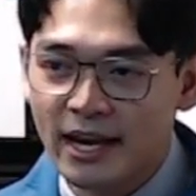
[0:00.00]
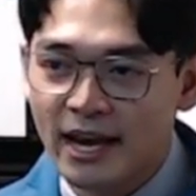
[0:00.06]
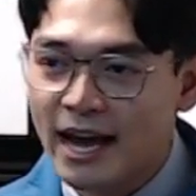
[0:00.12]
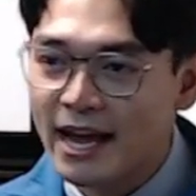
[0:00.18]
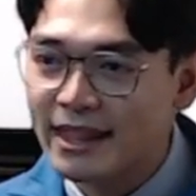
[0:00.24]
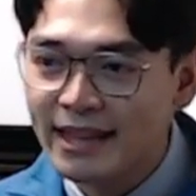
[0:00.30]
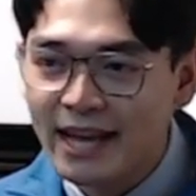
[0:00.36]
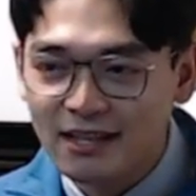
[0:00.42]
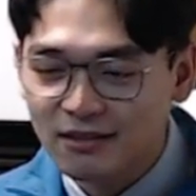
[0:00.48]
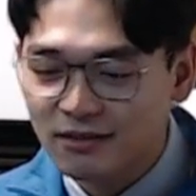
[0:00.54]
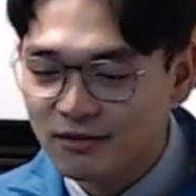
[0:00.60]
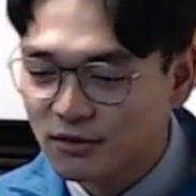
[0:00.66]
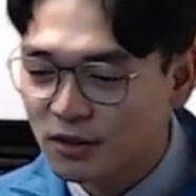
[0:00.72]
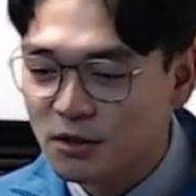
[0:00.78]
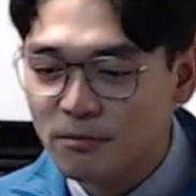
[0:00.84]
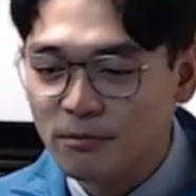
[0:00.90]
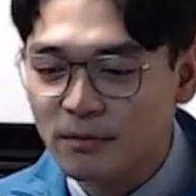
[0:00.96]
and that's
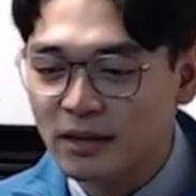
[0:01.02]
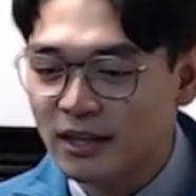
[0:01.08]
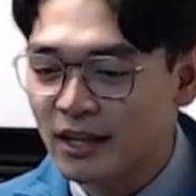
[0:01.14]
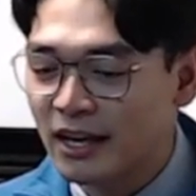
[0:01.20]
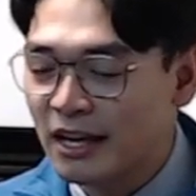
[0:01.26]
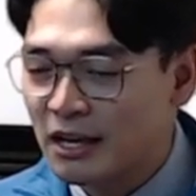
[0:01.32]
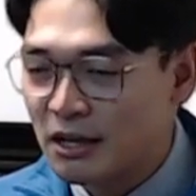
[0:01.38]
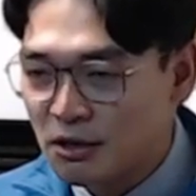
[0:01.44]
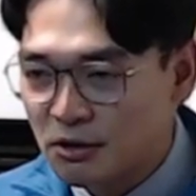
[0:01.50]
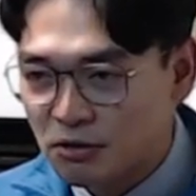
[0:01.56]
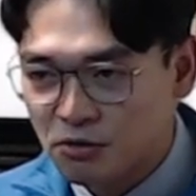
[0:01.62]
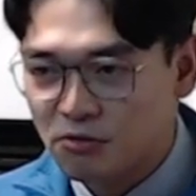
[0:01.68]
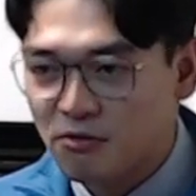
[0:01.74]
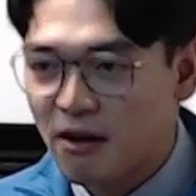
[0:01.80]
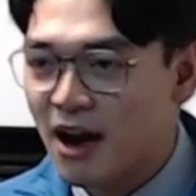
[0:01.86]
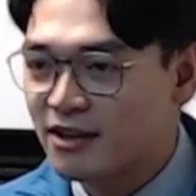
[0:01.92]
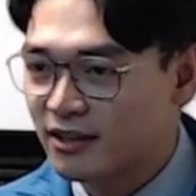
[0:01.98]
gonna be
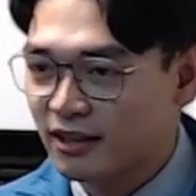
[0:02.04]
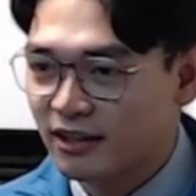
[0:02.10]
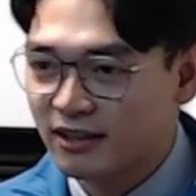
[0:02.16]
tragic.